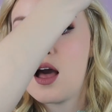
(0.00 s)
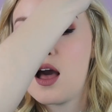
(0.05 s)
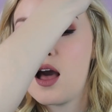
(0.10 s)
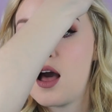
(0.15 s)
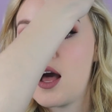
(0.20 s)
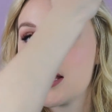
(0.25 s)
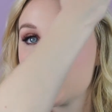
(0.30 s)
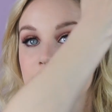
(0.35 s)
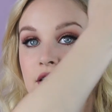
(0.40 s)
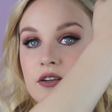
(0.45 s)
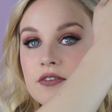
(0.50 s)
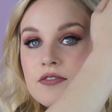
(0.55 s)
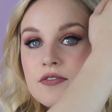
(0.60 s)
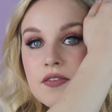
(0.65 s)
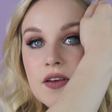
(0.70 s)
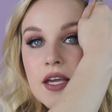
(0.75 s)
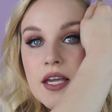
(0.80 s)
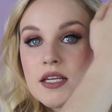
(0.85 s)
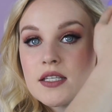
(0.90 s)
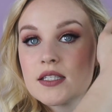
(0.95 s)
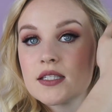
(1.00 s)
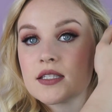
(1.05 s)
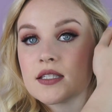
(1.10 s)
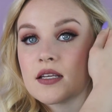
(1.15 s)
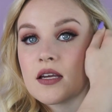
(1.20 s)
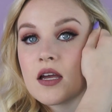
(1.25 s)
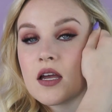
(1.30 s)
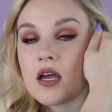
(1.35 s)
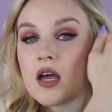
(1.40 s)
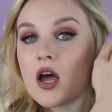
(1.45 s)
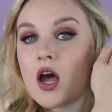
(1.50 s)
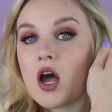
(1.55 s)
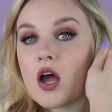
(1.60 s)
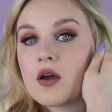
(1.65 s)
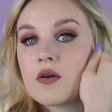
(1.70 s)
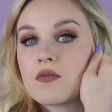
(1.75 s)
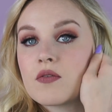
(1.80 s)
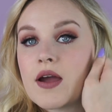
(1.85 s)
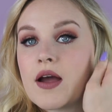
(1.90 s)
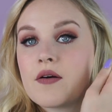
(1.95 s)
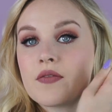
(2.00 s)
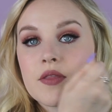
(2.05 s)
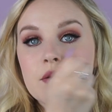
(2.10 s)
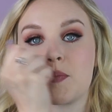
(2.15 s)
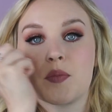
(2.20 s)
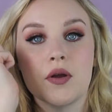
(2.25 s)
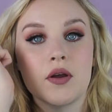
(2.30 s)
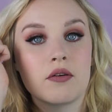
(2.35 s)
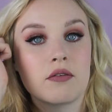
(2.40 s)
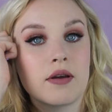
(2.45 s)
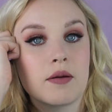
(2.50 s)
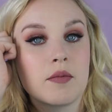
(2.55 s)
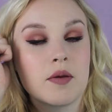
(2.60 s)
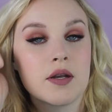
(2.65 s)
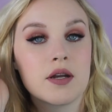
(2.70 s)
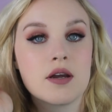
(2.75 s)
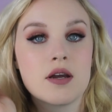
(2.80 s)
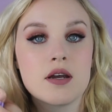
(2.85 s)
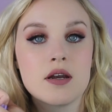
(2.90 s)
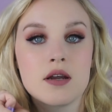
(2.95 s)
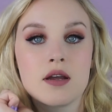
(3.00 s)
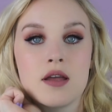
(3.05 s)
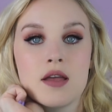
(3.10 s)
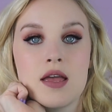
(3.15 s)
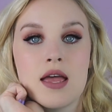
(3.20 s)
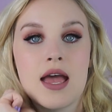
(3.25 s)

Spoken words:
on your face around the perimeter